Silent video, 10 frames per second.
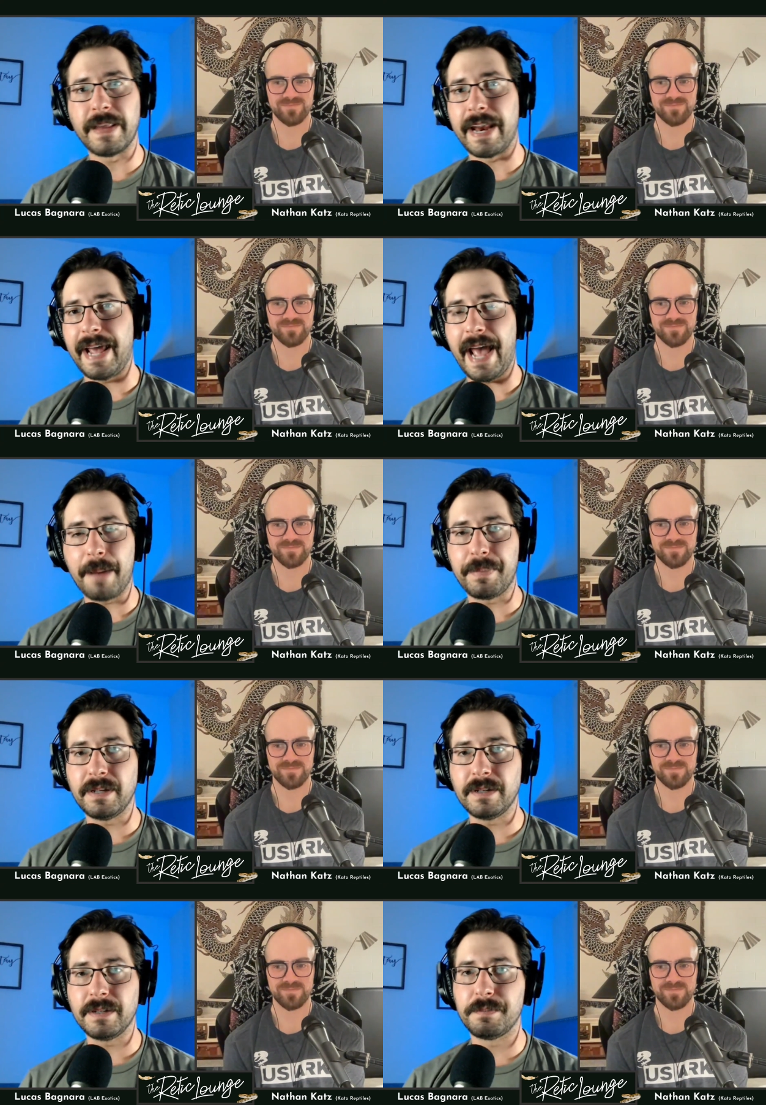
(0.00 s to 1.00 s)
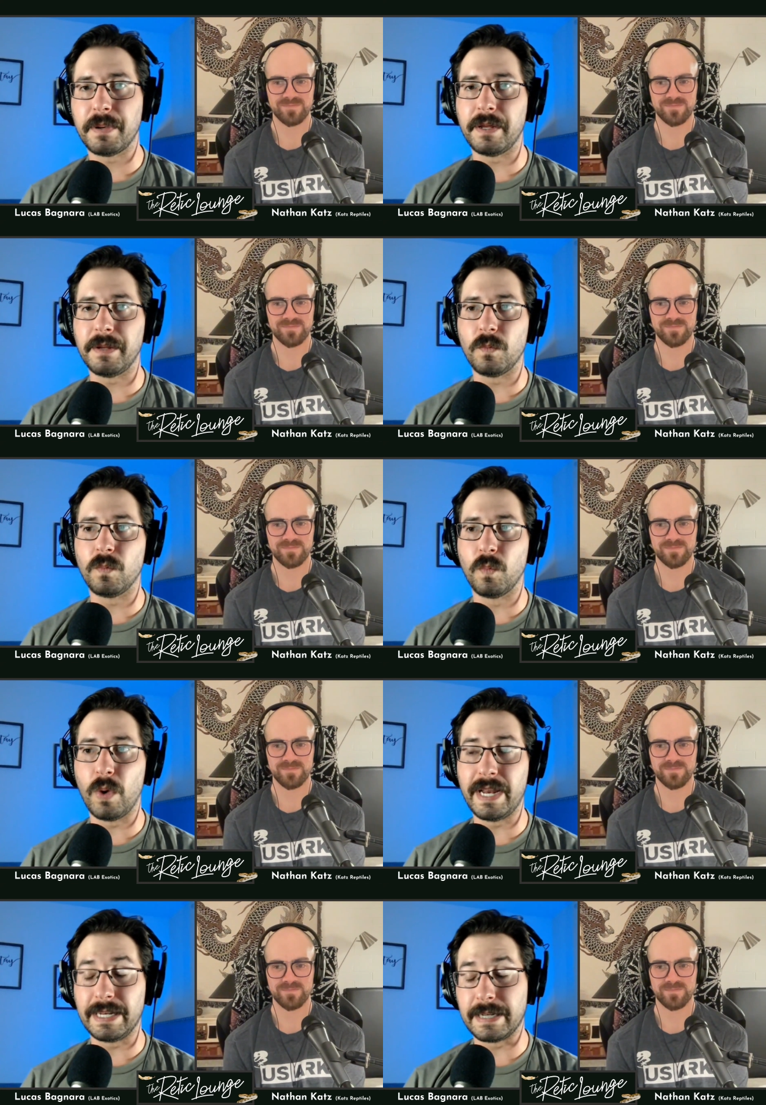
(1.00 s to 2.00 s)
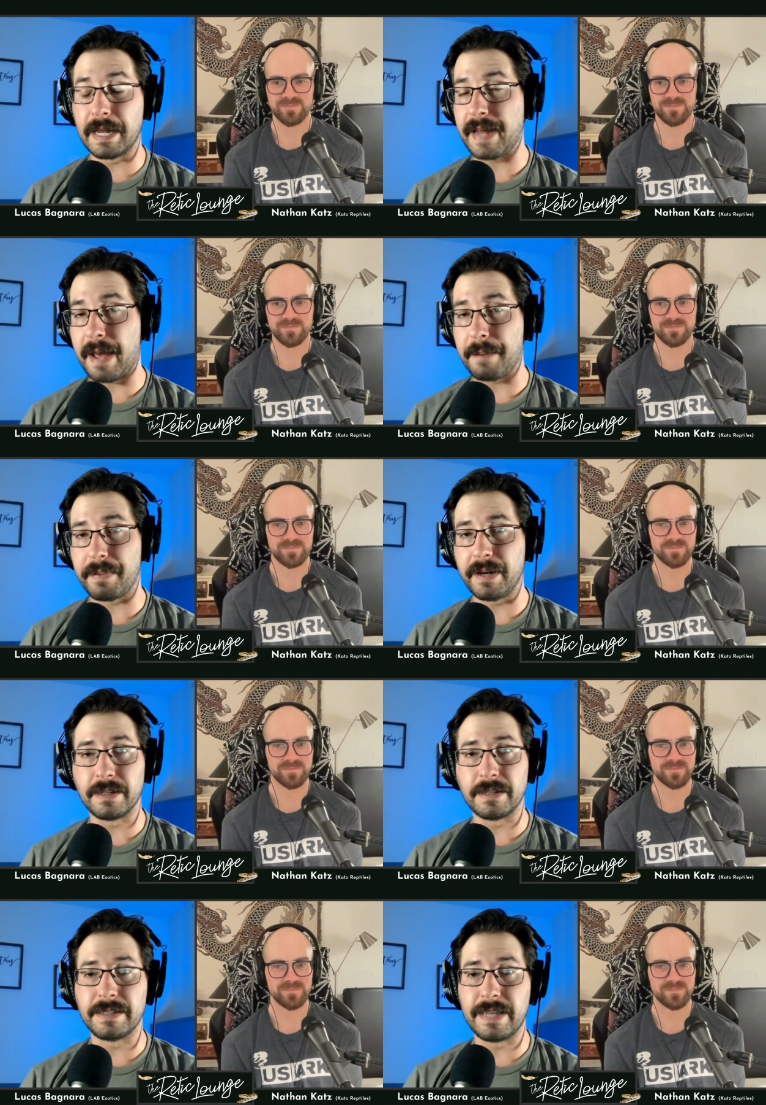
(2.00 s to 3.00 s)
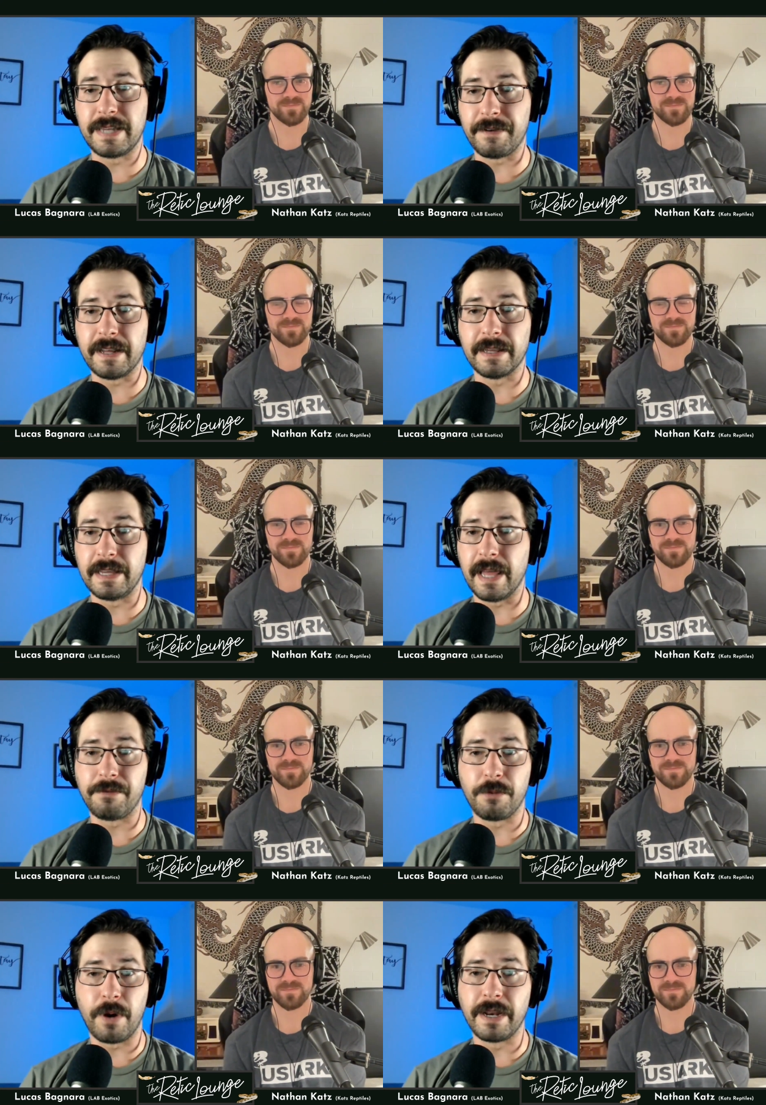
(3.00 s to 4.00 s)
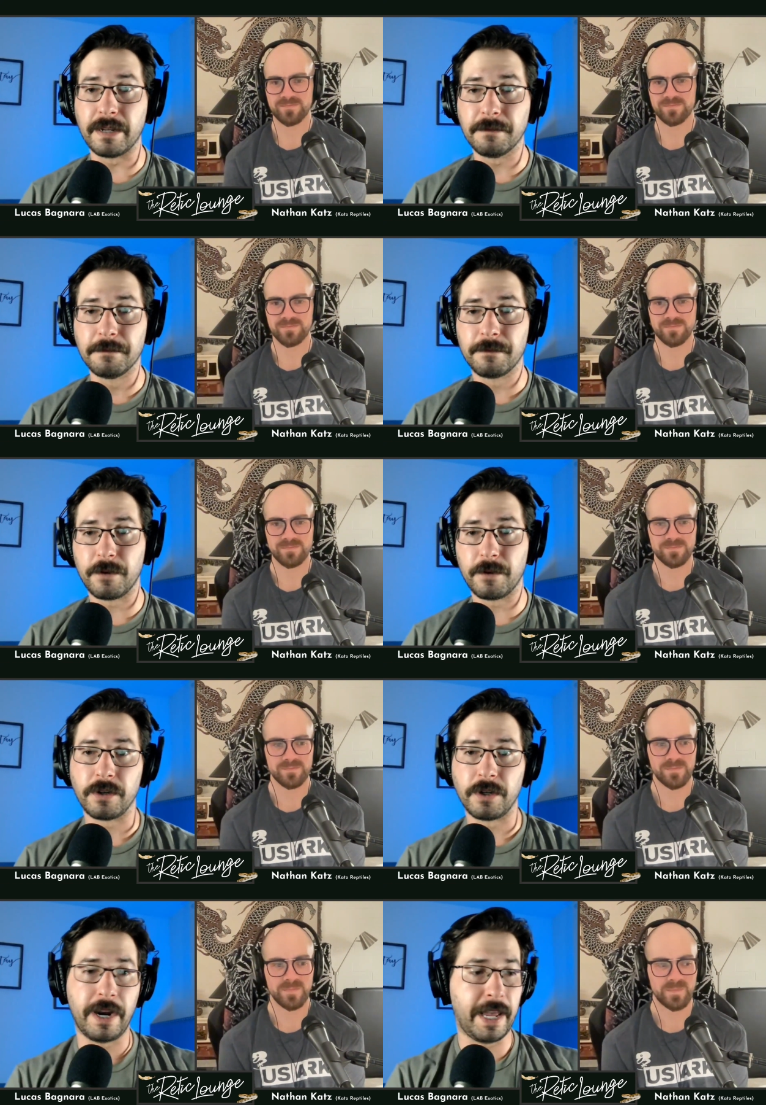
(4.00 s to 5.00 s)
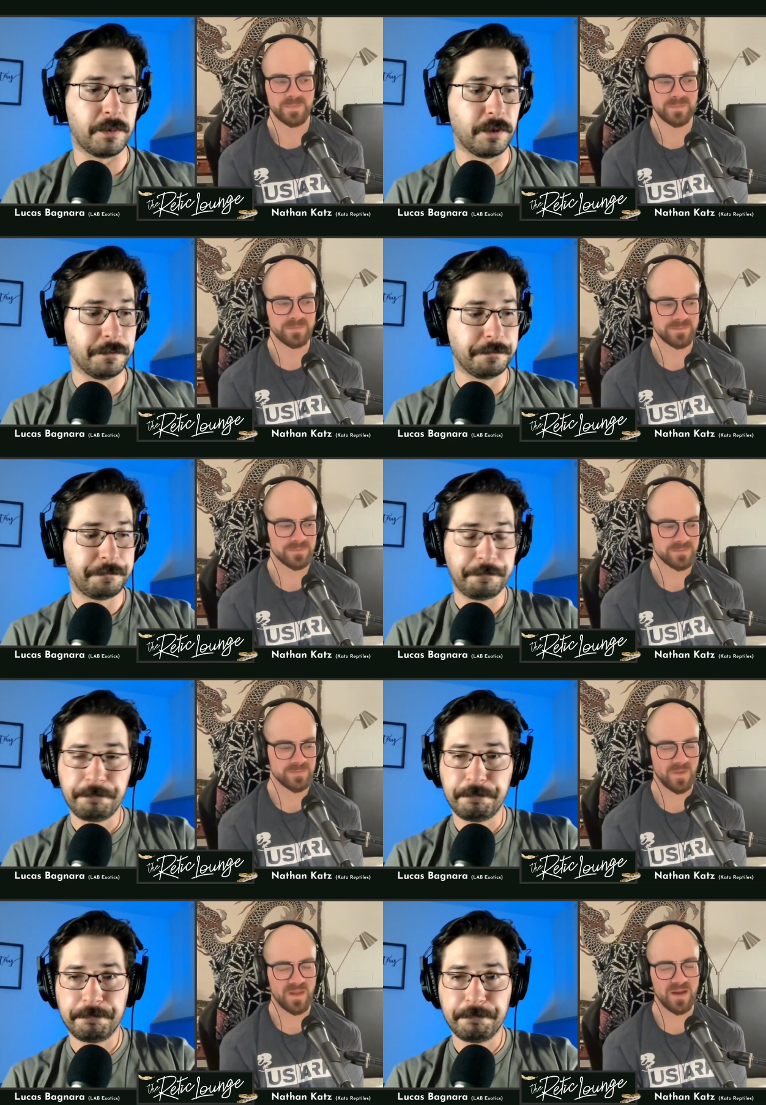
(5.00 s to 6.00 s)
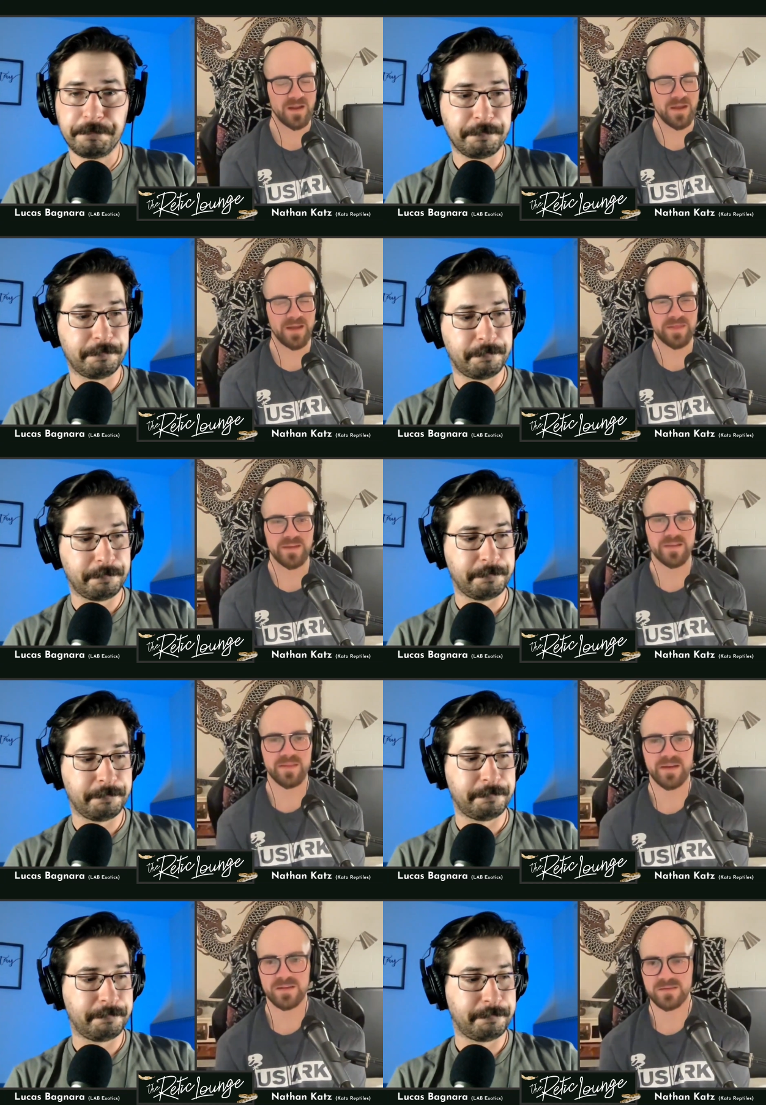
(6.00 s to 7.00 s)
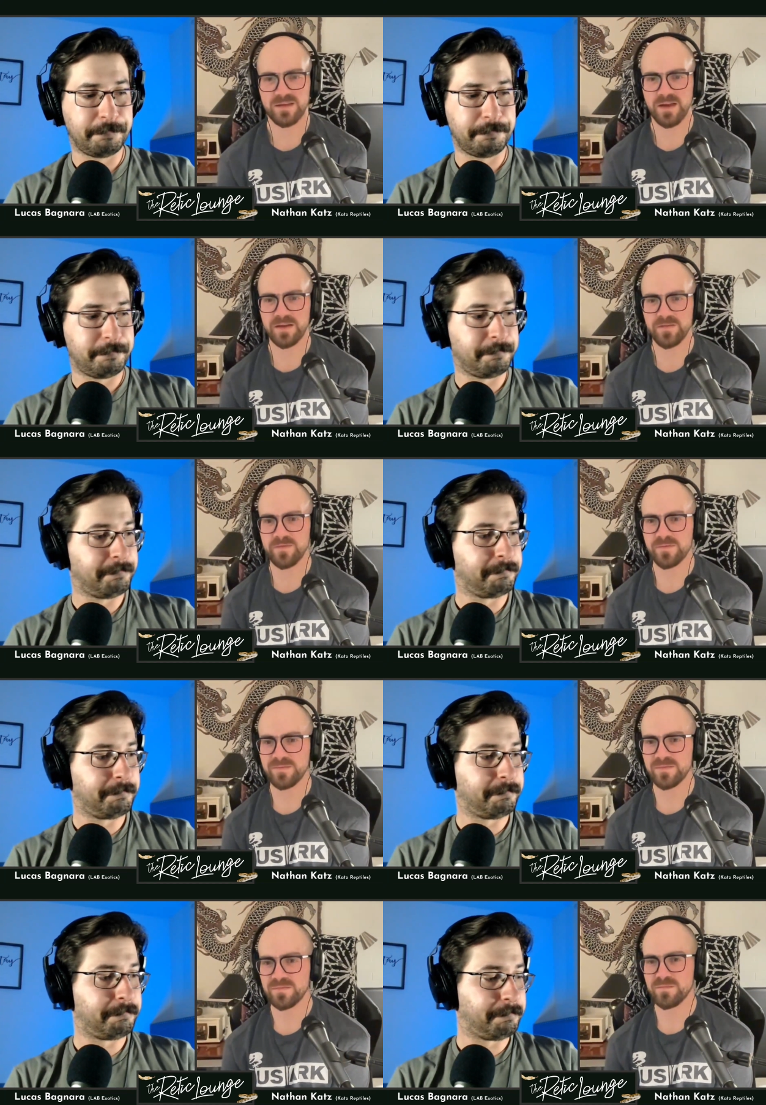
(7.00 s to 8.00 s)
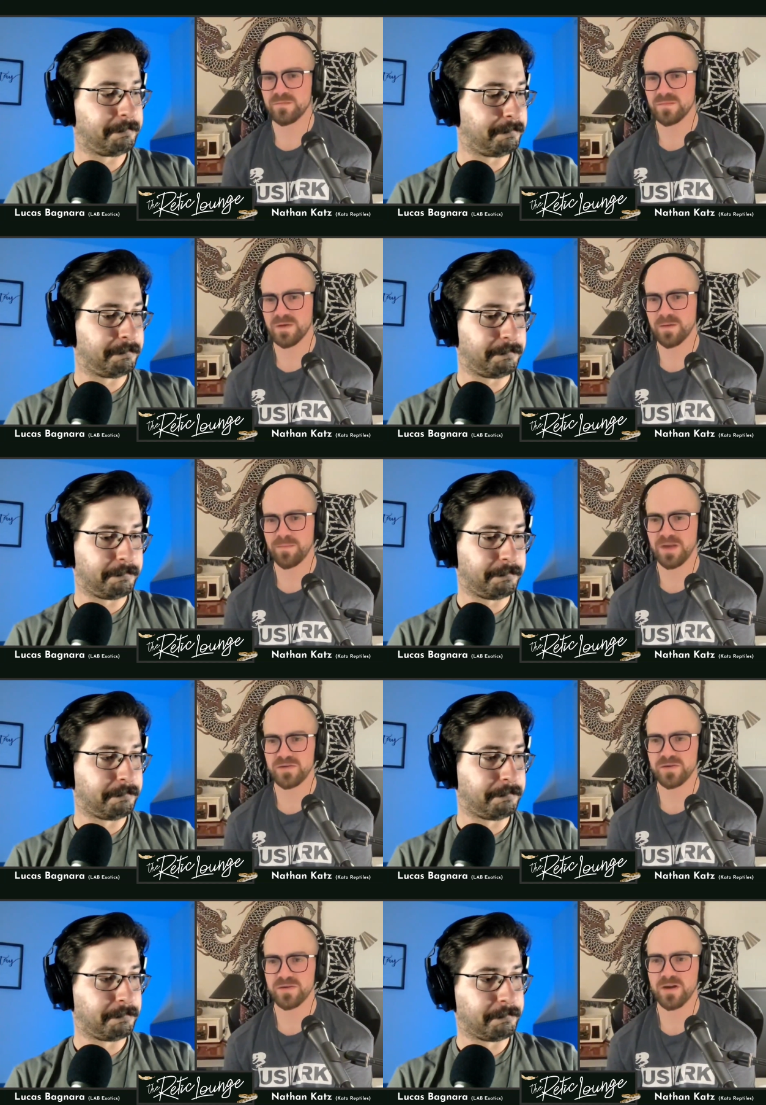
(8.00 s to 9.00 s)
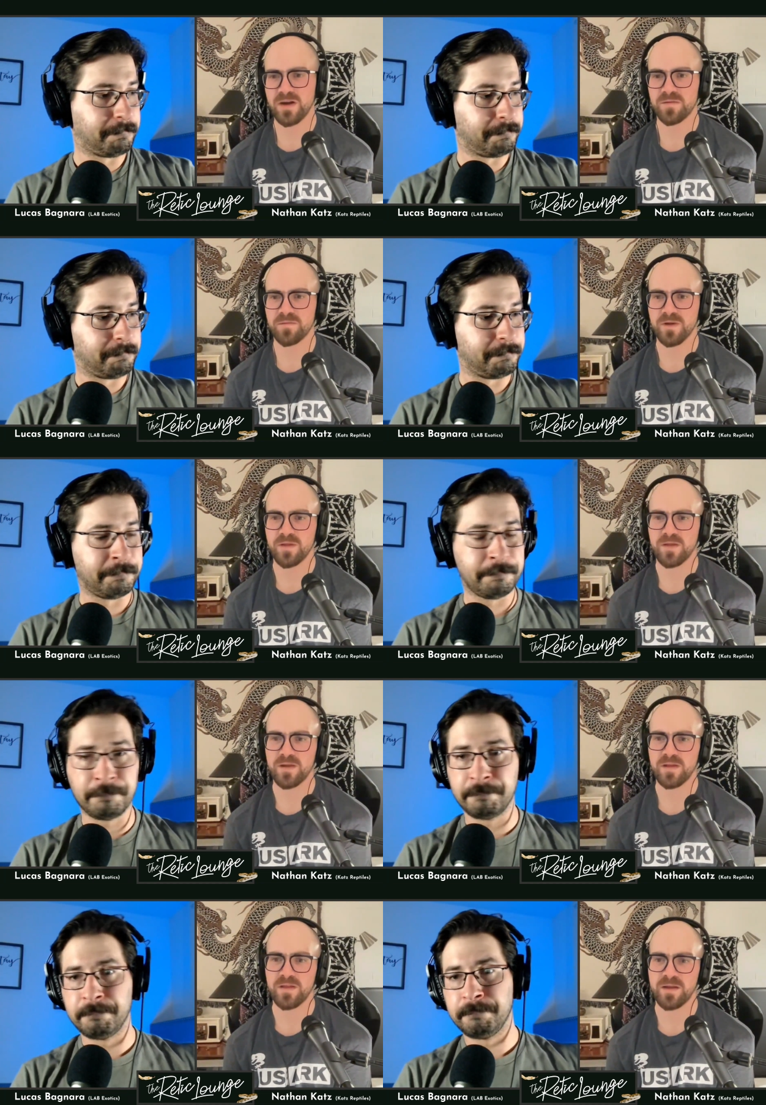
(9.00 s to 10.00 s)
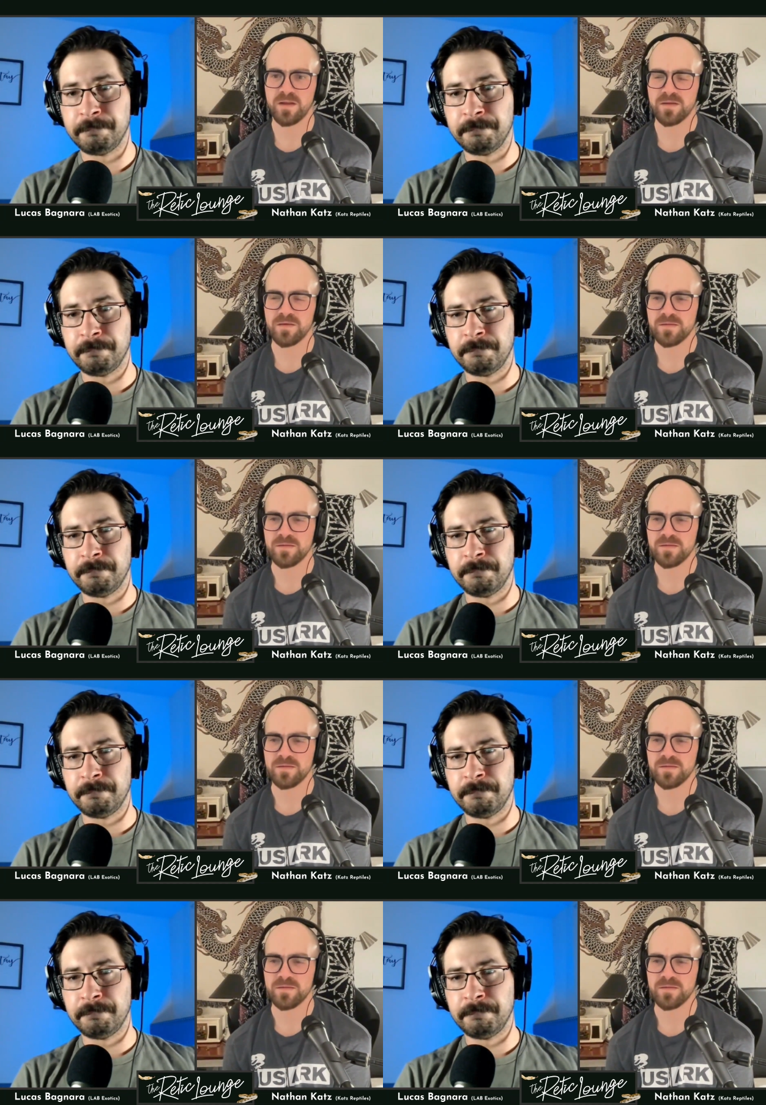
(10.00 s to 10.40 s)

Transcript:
Speaker 1: that it happens, but when it does happen, it's definitely life-threatening for your animal.
Speaker 2: And I think that's kind of a major con with anything